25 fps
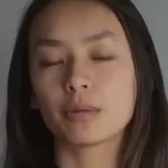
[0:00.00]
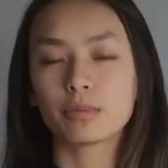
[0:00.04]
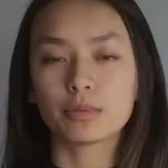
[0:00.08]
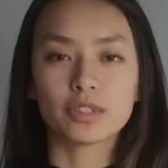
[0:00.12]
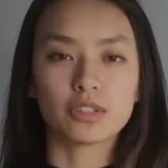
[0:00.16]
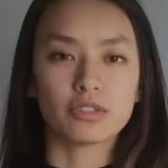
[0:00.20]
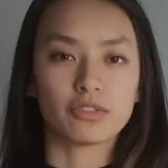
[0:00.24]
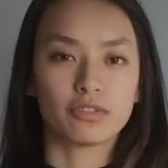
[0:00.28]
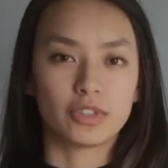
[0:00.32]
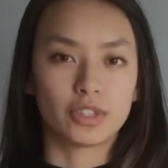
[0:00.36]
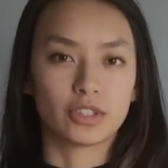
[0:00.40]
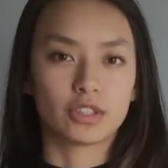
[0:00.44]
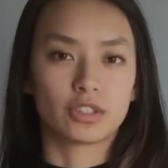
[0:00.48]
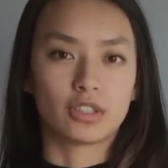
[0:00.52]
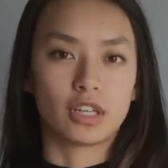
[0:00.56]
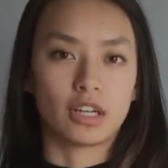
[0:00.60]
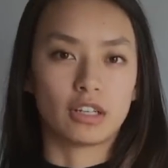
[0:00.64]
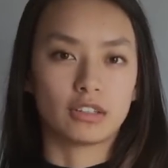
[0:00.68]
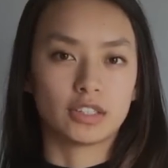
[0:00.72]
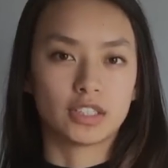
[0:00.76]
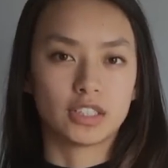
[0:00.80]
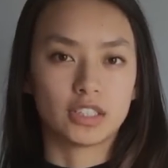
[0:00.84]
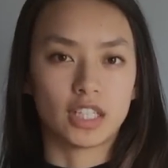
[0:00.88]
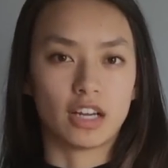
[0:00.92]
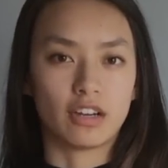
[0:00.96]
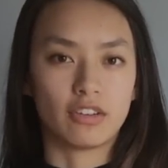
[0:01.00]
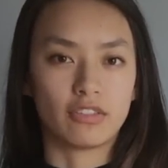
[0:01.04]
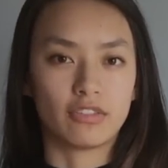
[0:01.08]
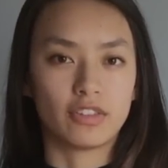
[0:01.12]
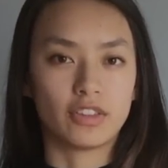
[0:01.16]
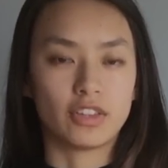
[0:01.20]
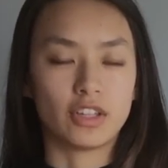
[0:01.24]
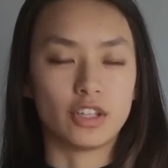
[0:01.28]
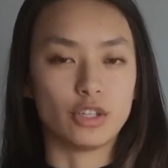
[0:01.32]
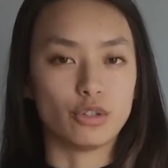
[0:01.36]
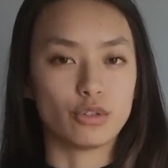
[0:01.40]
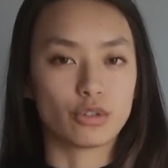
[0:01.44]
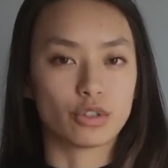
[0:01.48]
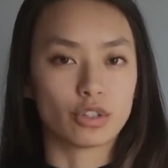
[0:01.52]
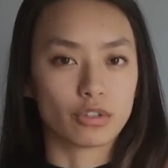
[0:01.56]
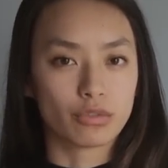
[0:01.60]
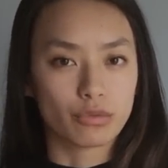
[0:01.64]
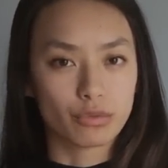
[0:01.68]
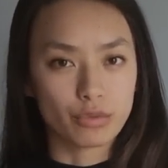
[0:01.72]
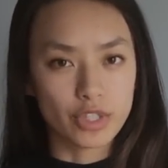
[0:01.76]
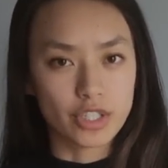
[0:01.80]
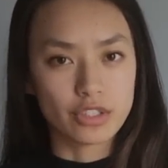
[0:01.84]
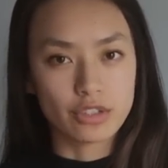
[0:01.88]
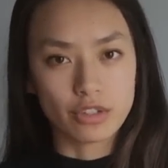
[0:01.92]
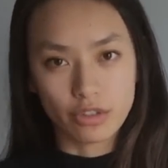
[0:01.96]
able to filter out stuff that you can
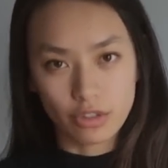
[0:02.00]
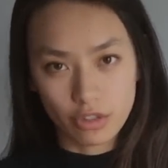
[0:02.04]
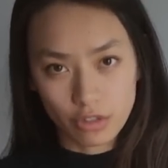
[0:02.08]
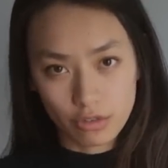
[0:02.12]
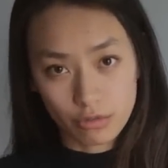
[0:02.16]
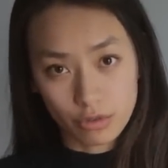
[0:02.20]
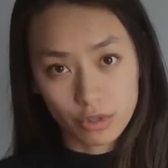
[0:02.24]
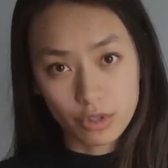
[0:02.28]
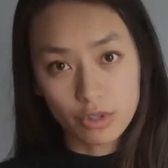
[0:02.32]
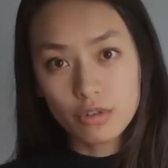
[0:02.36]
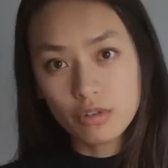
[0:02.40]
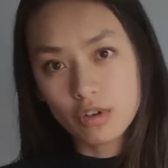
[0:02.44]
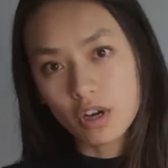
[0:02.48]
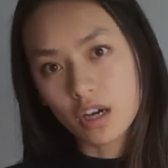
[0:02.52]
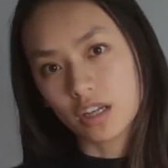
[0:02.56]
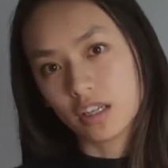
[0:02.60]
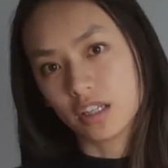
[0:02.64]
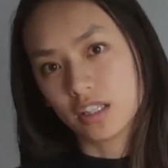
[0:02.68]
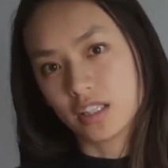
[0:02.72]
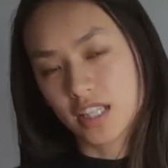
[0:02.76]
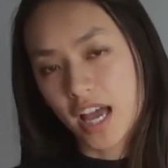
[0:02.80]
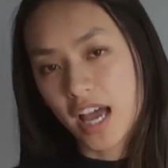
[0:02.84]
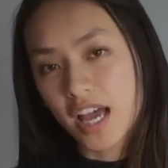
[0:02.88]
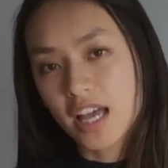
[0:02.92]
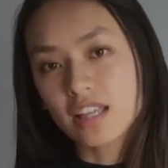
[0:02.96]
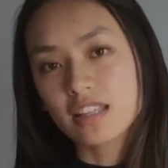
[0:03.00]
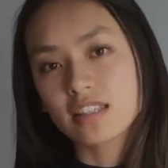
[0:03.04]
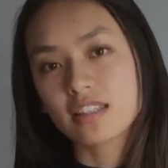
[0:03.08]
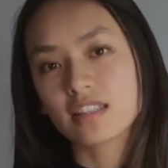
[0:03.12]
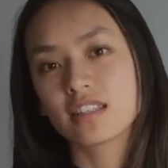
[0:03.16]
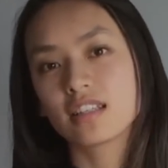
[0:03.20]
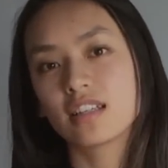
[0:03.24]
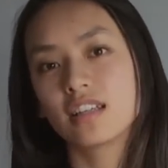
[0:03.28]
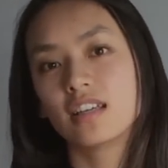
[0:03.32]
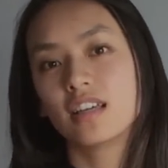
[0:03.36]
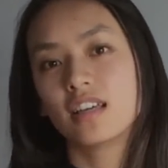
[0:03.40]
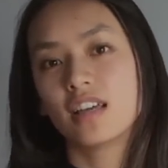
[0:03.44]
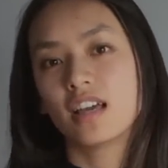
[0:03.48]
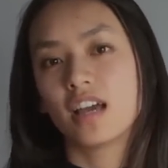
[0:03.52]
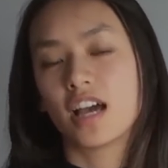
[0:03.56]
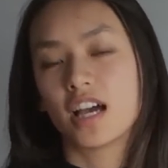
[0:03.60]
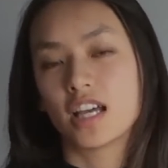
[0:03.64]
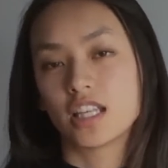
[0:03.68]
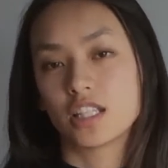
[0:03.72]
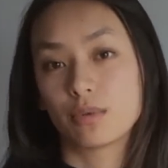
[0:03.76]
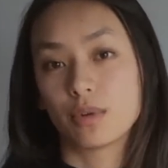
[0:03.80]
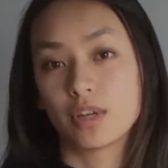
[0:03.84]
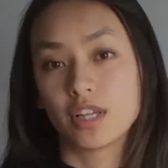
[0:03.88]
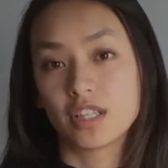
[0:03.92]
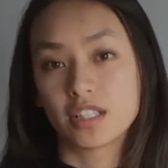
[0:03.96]
reason through on a test,
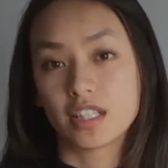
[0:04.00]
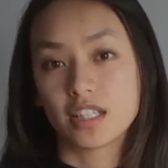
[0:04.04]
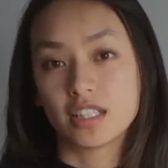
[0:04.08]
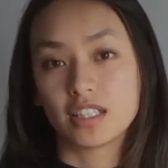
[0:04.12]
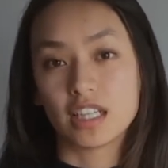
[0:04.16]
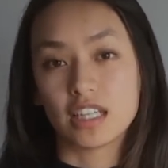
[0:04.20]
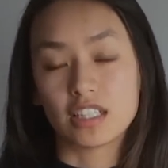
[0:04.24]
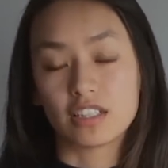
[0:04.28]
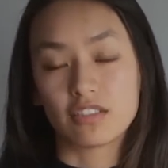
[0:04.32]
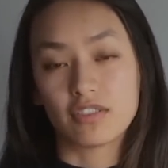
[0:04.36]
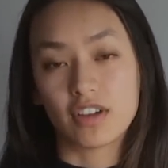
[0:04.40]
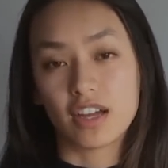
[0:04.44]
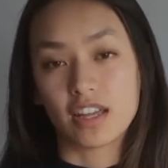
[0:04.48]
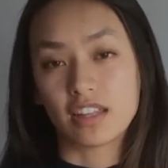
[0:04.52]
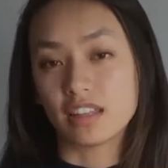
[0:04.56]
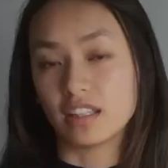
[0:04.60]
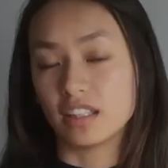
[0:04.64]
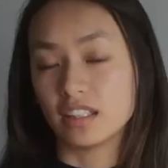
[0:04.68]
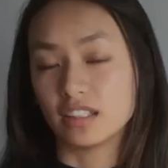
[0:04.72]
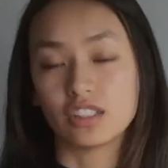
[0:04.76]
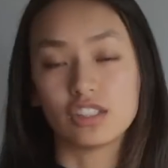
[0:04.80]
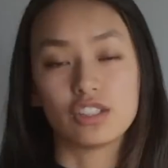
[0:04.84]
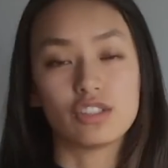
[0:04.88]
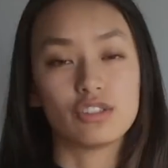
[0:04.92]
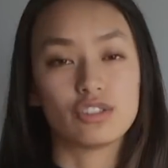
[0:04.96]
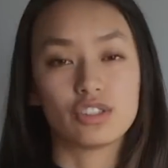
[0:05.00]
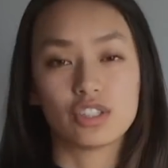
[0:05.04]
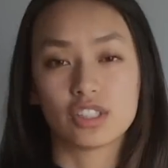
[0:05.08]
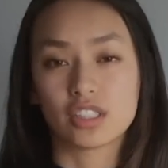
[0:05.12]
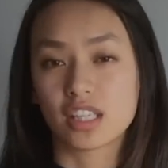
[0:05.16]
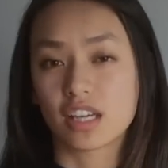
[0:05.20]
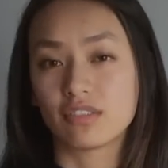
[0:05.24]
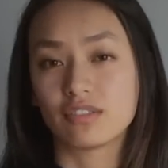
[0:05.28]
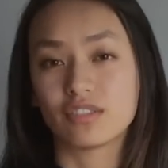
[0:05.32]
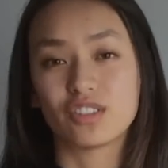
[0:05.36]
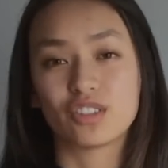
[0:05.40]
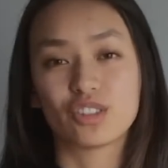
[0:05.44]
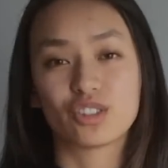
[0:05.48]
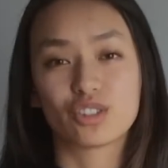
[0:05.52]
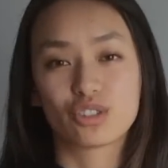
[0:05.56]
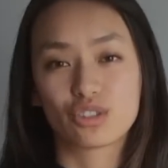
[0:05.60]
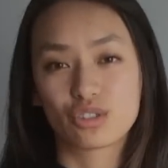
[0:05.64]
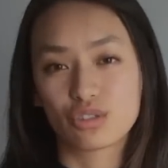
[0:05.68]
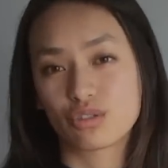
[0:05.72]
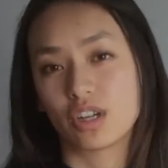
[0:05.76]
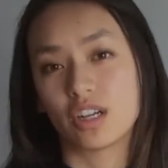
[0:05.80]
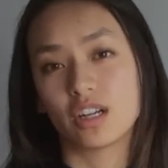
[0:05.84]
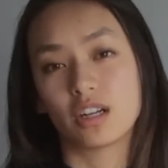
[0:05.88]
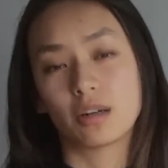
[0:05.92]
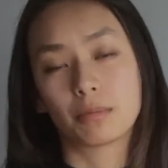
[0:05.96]
as well as identify things that you just have to
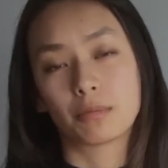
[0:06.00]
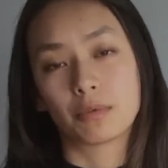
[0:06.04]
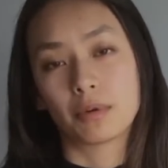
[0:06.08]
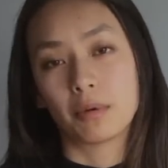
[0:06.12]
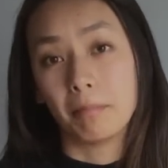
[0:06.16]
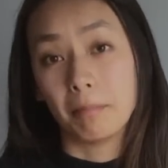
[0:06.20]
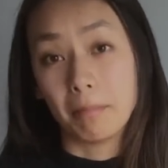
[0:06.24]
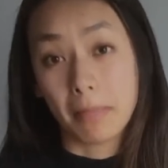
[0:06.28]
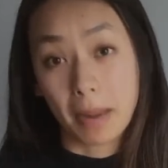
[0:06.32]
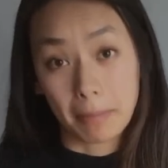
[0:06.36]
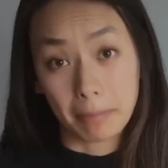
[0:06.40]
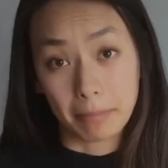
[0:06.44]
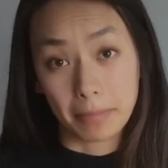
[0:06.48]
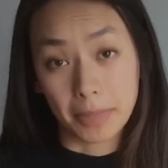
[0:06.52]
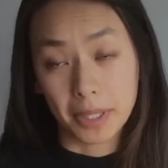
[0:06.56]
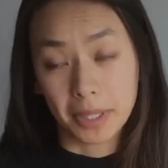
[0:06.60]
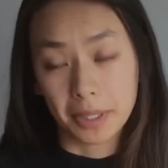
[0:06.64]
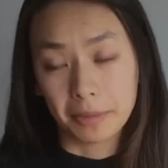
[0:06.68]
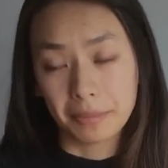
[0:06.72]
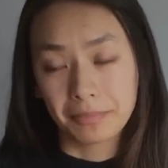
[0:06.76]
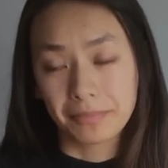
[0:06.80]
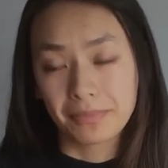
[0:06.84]
straight up remember.